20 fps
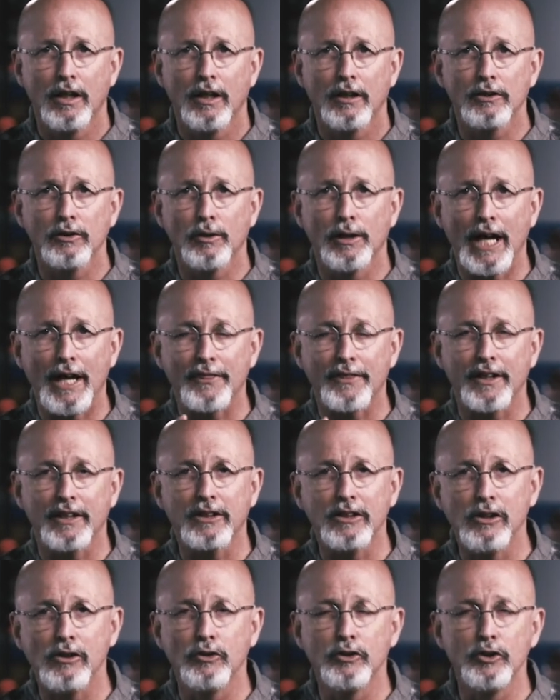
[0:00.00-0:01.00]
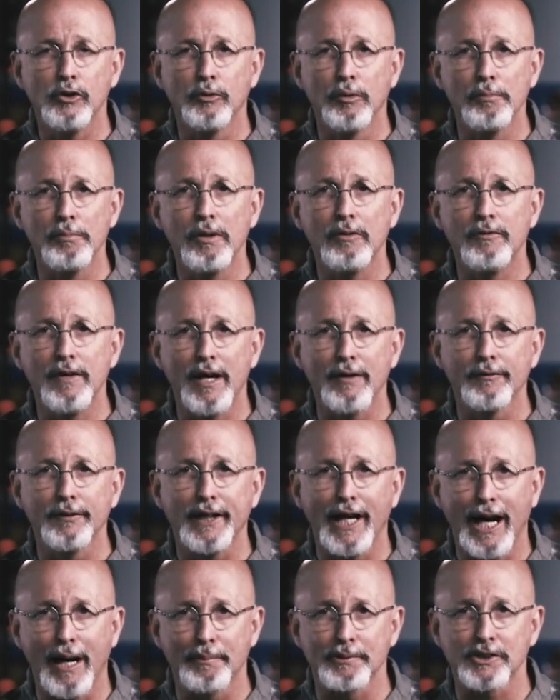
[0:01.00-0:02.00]
And Lord, I thank you, you remove
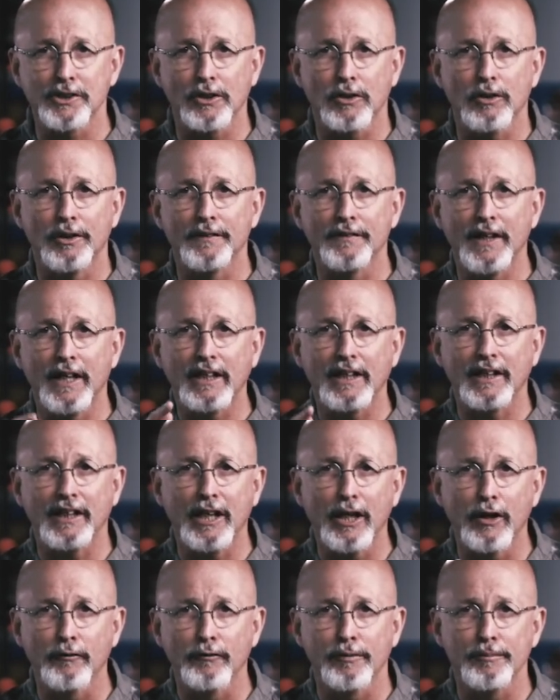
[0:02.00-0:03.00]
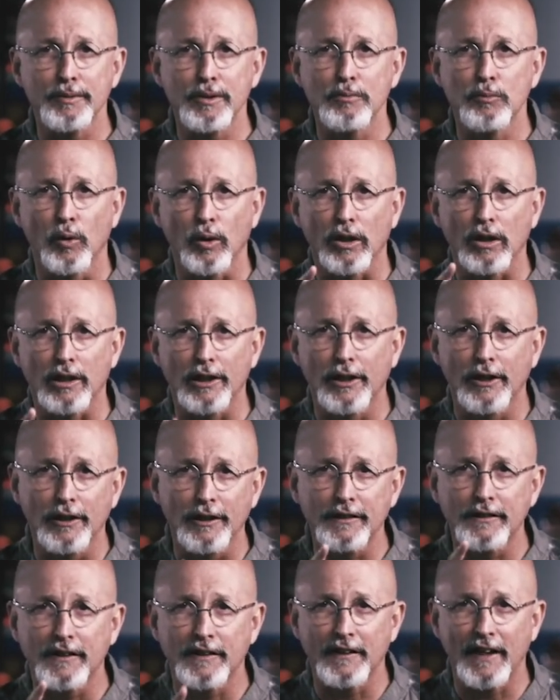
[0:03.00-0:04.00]
every obstacle and they can hear from you more
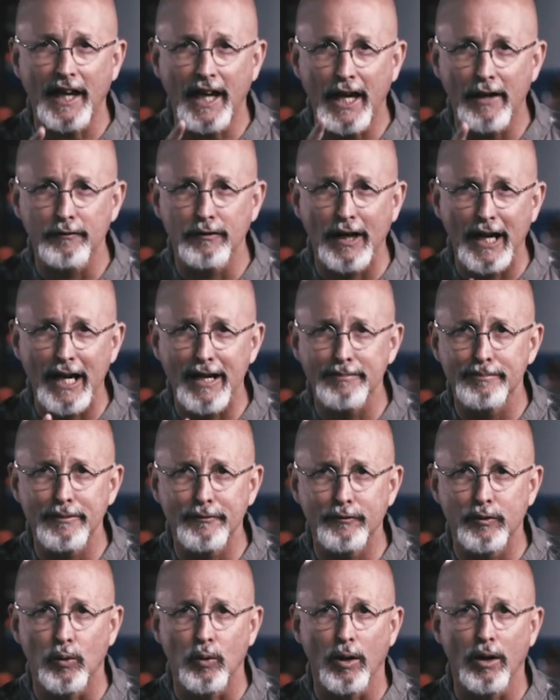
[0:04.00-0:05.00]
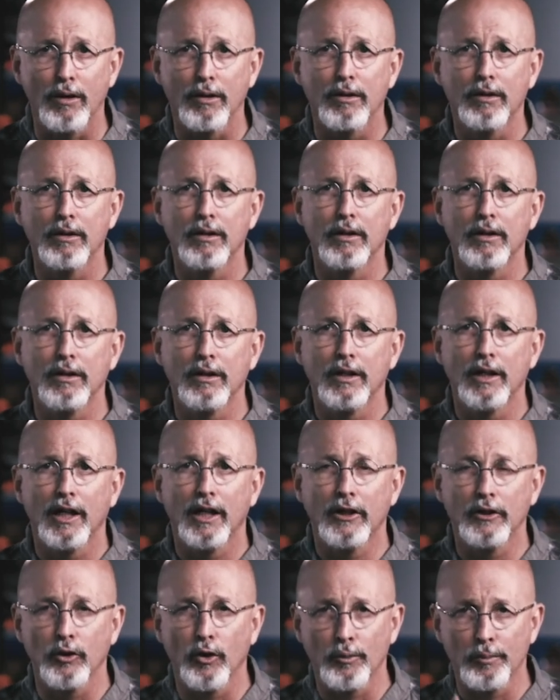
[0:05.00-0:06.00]
clearly than they ever have before.
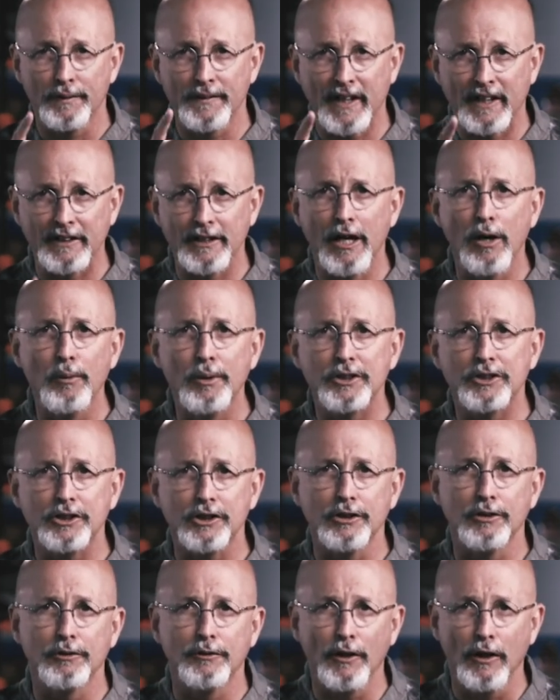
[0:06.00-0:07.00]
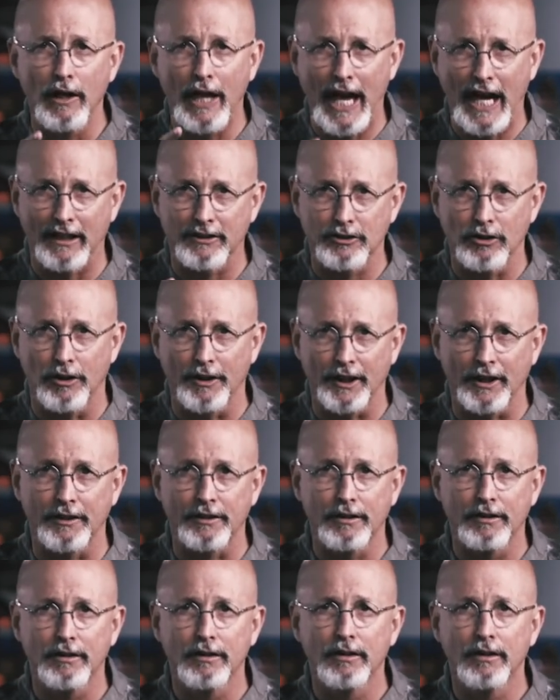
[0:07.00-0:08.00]
And Lord, when they know it's you, they'll act on it.
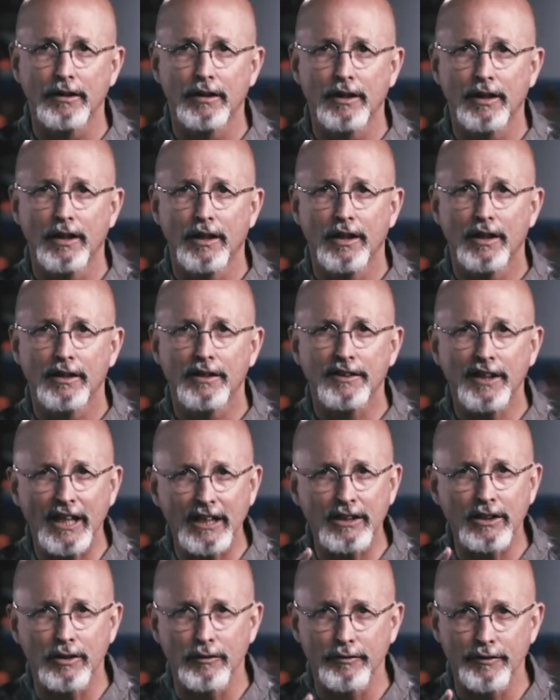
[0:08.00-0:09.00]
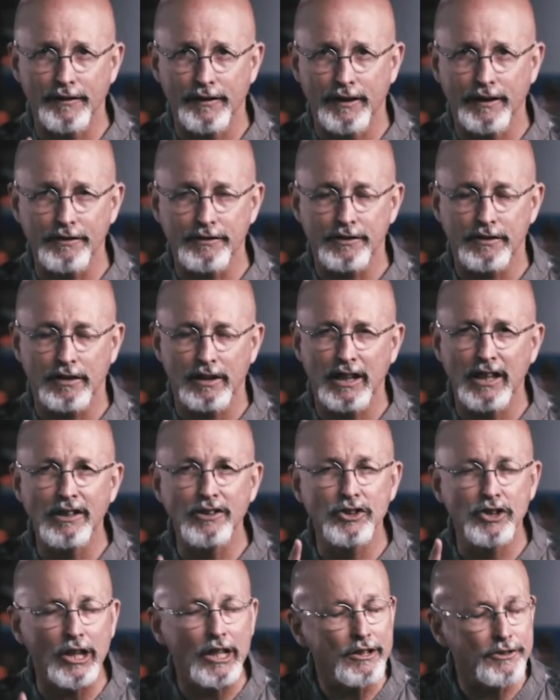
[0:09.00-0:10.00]
Thank you for this.
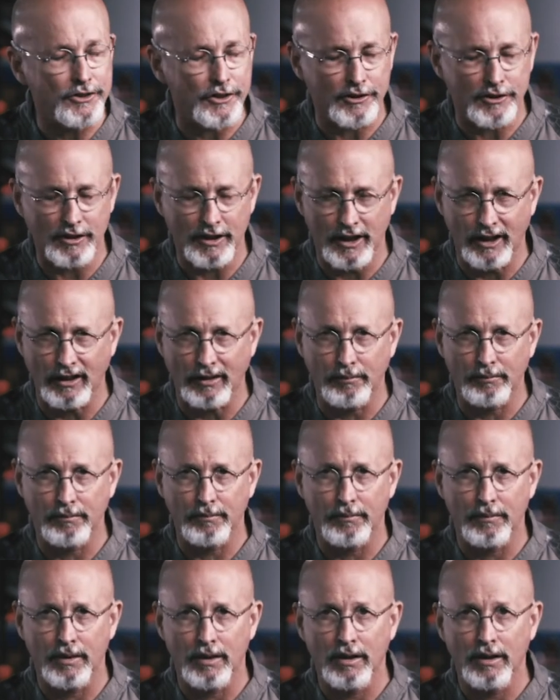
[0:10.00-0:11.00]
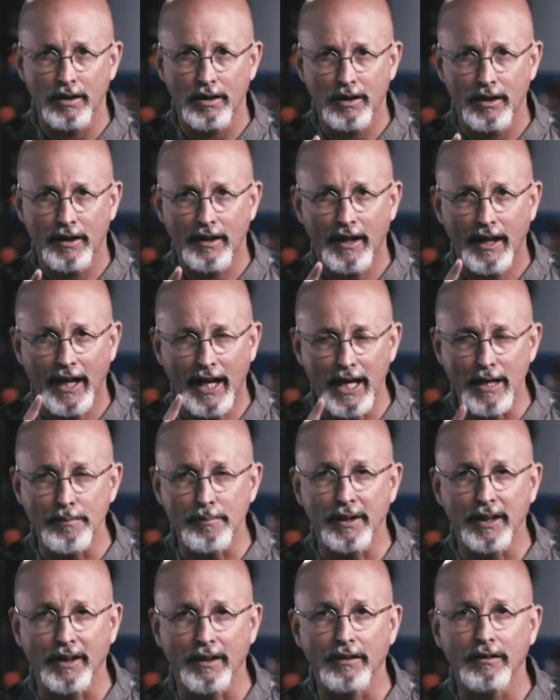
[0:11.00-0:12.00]
In Jesus' name,
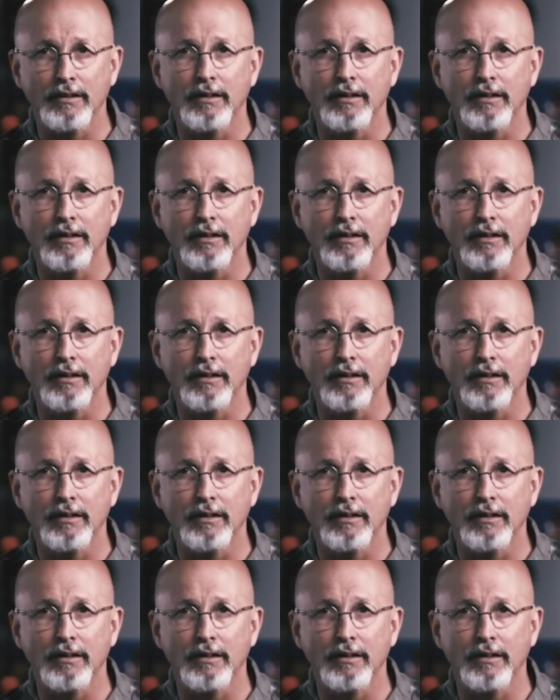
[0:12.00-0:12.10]
amen.